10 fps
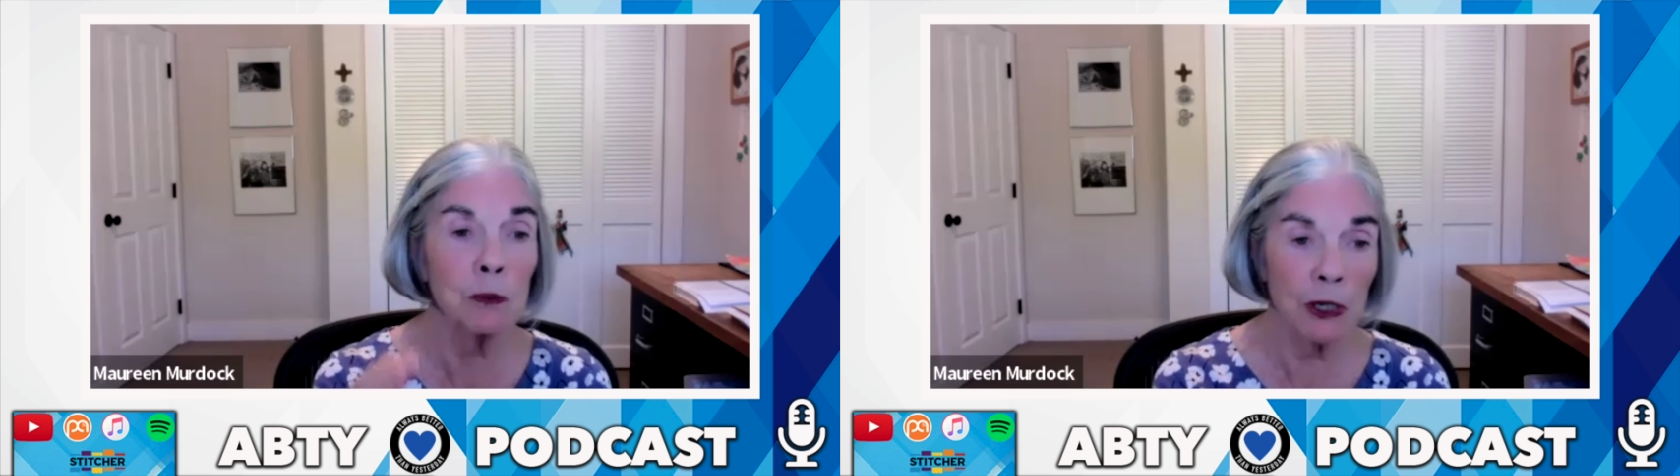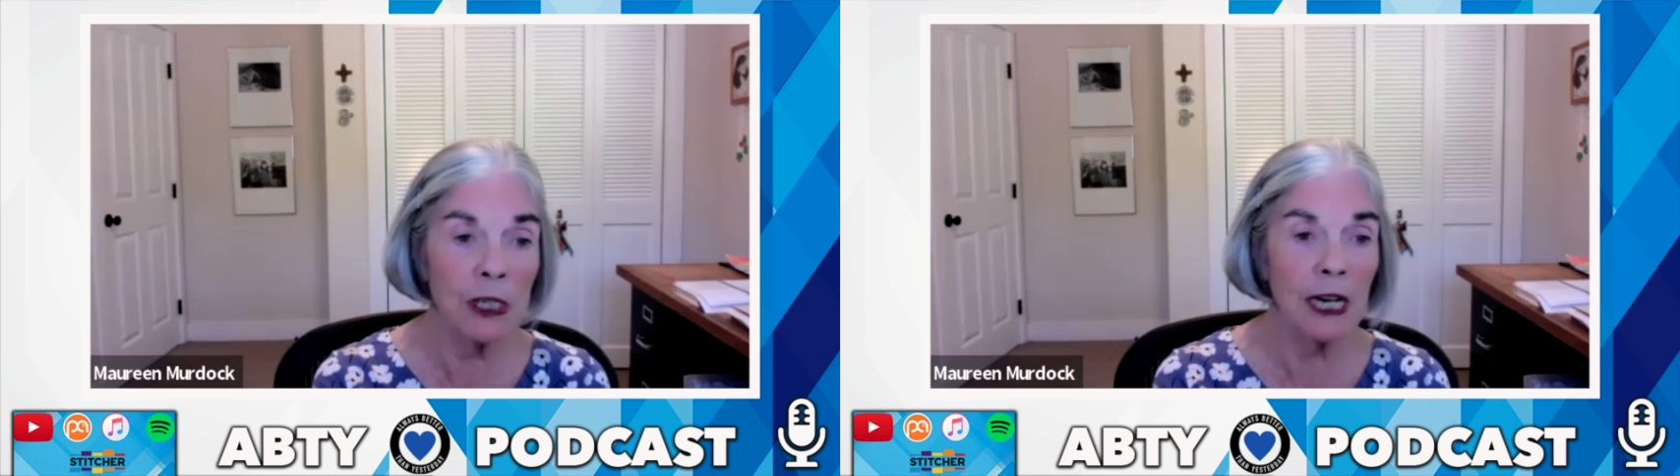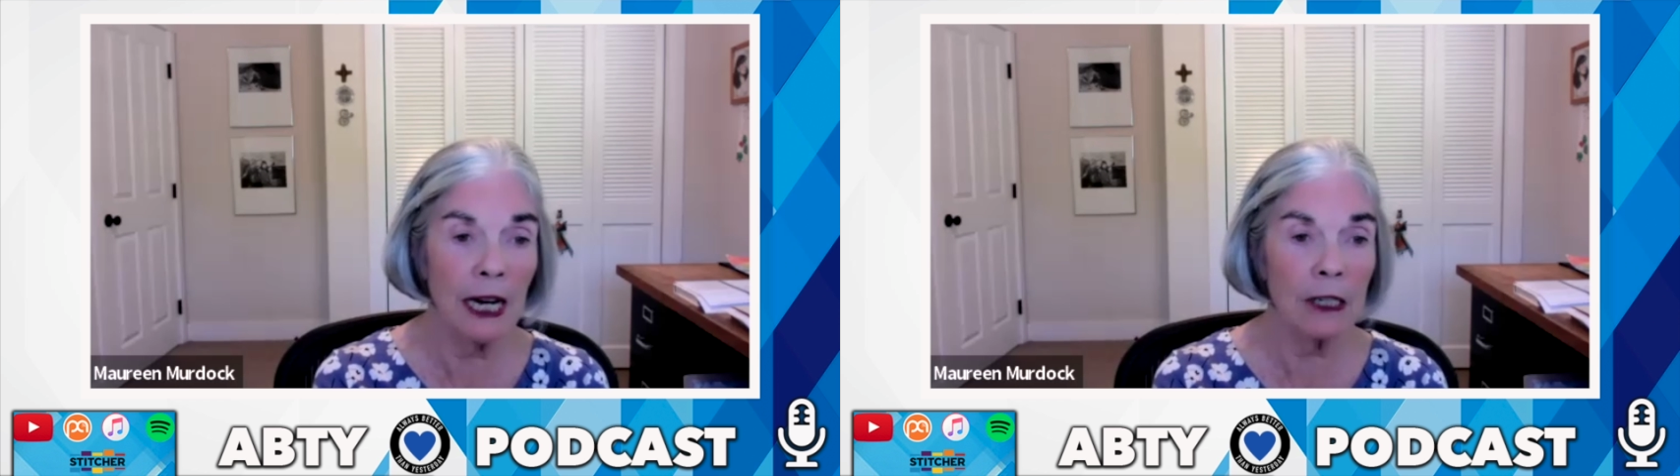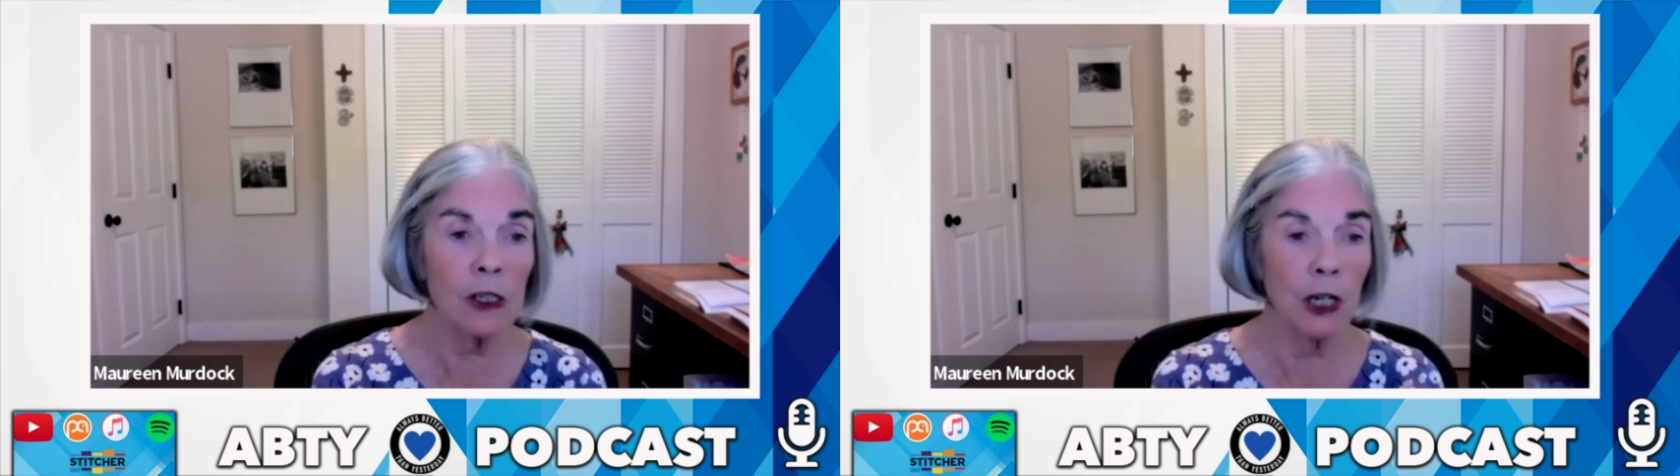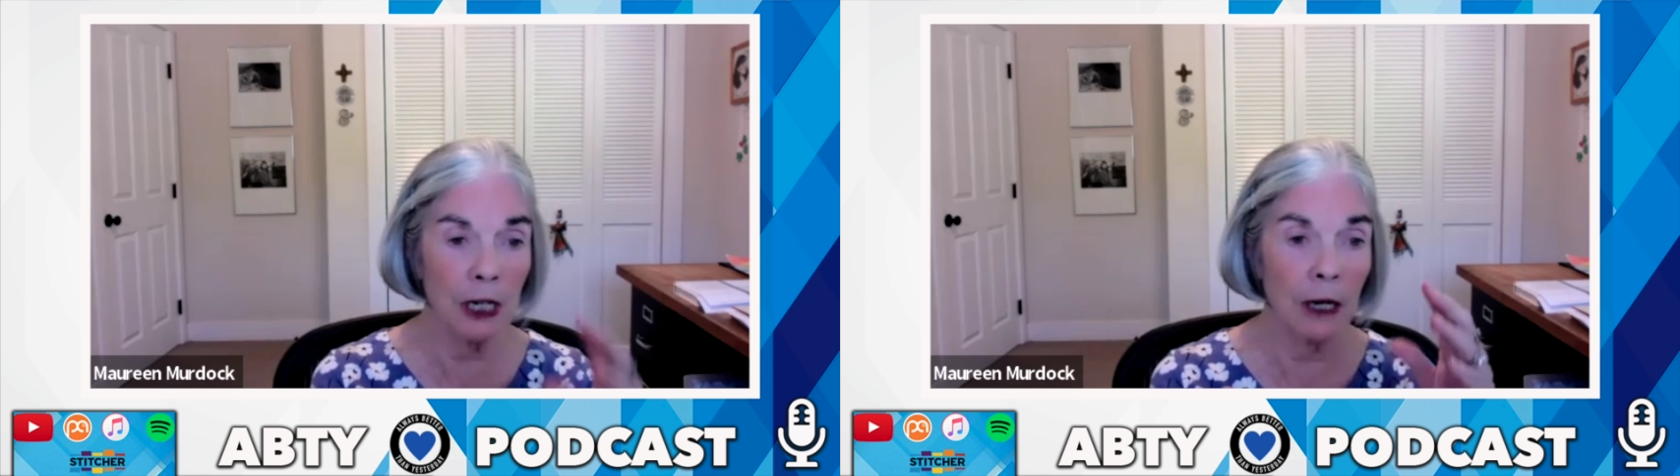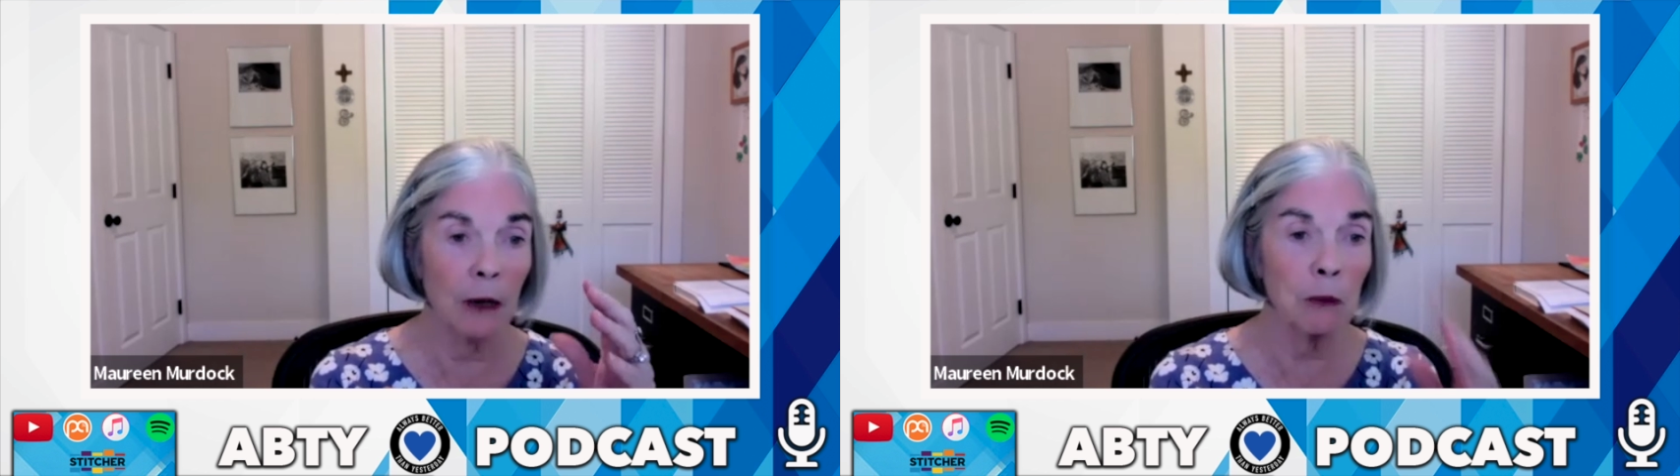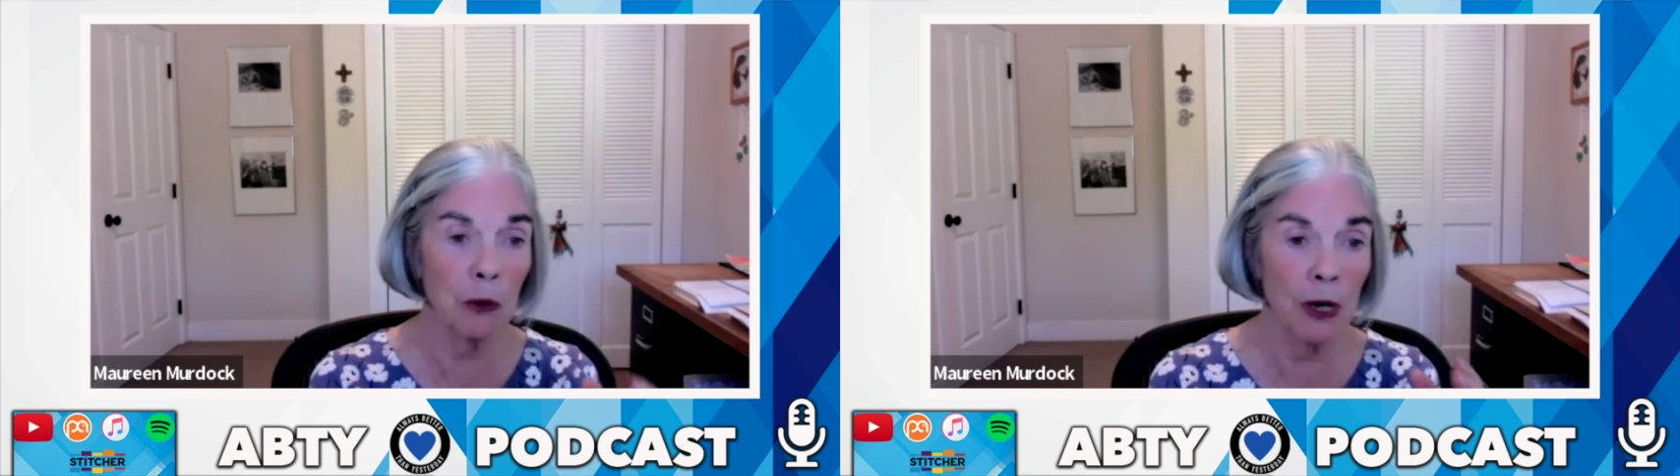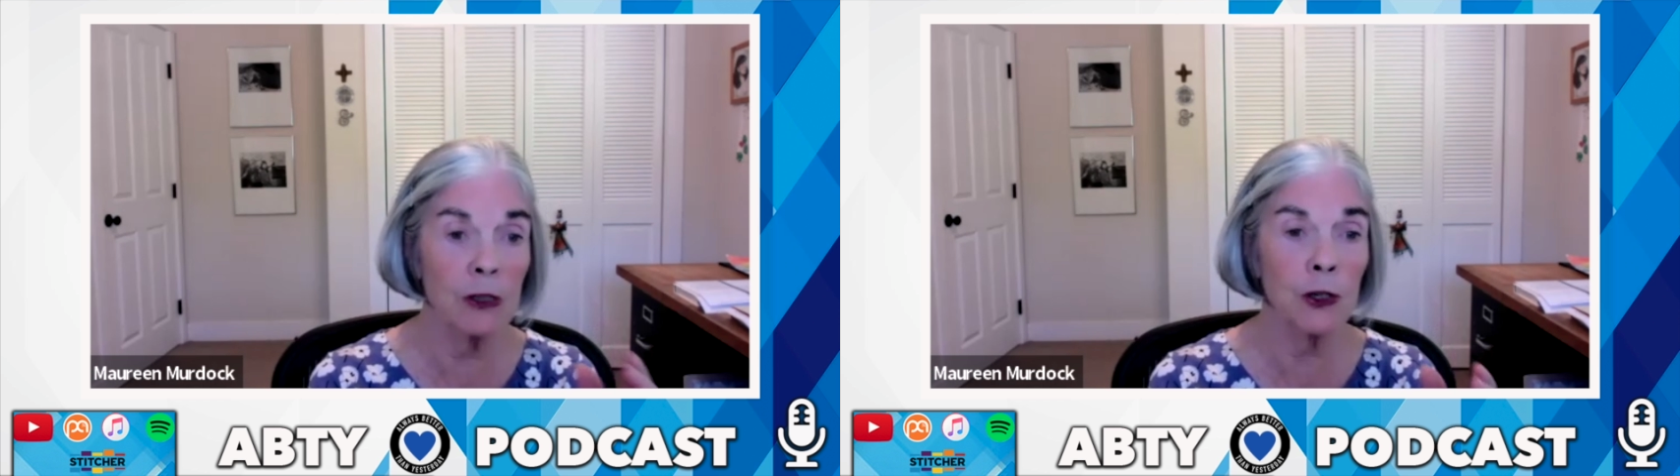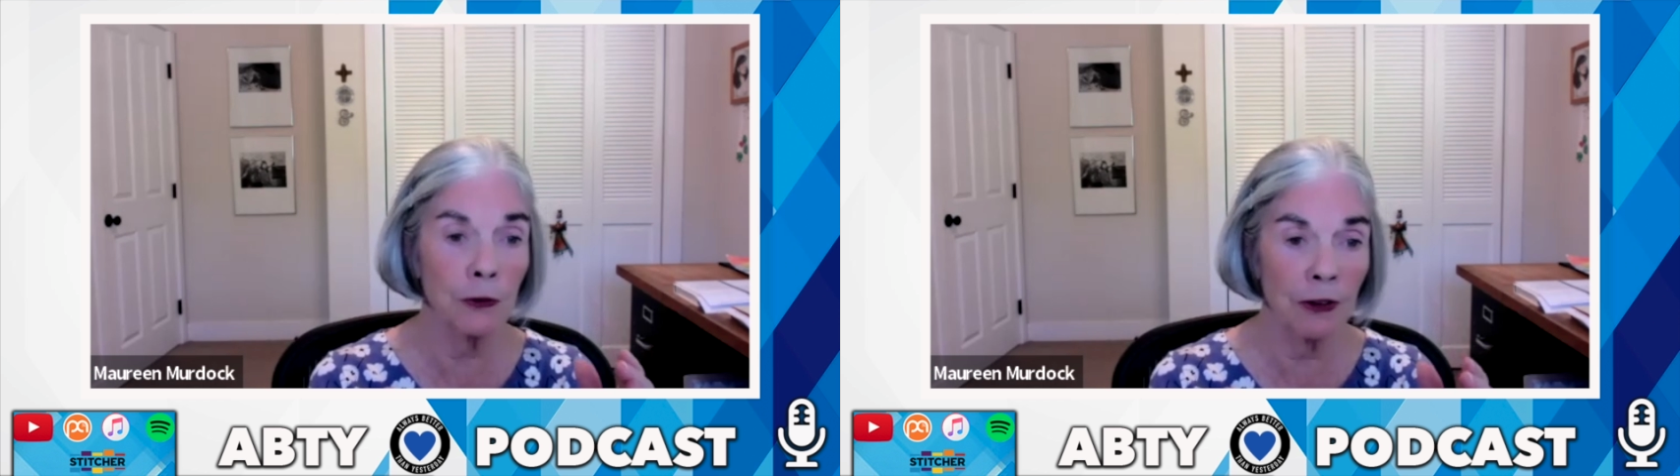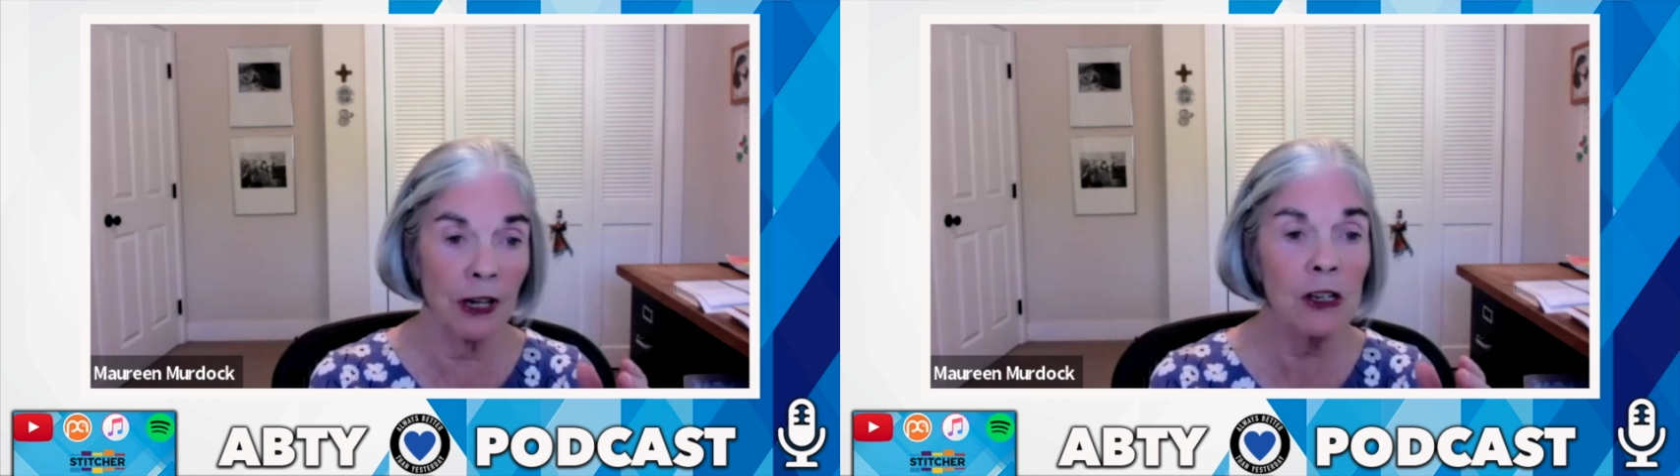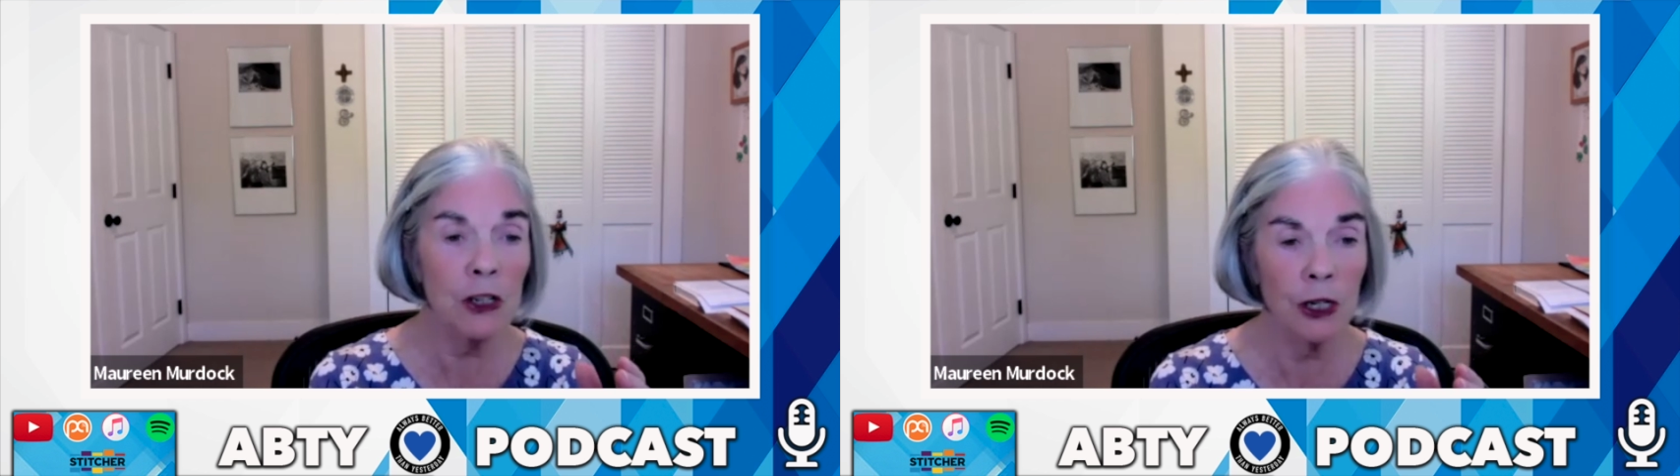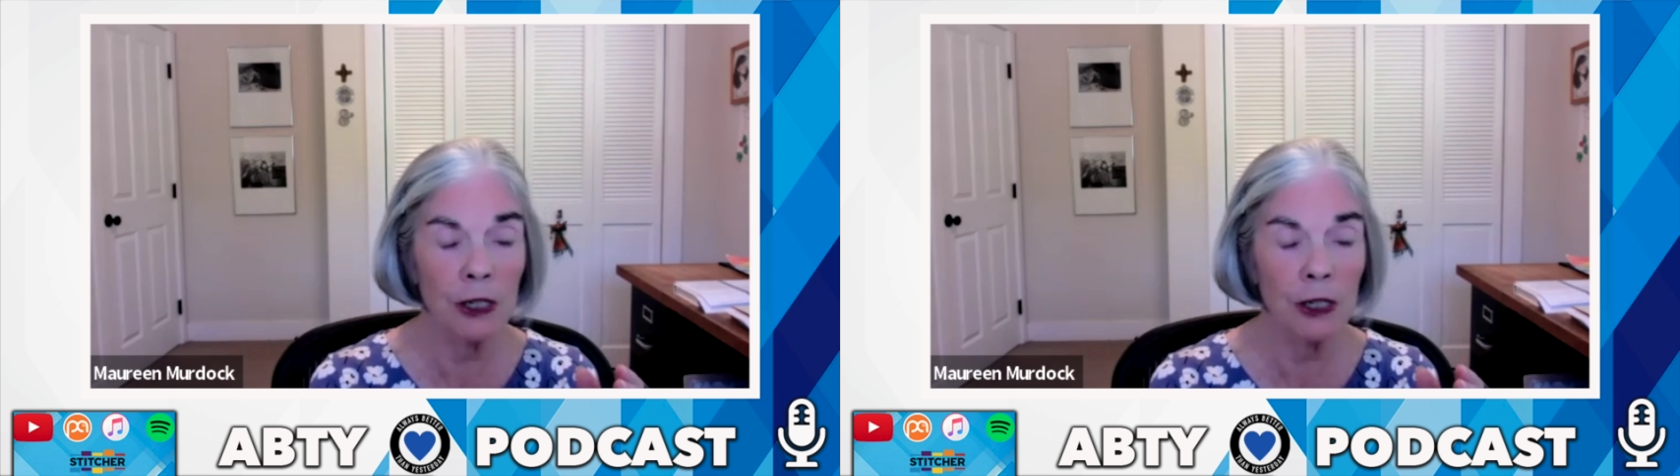protection and preservation.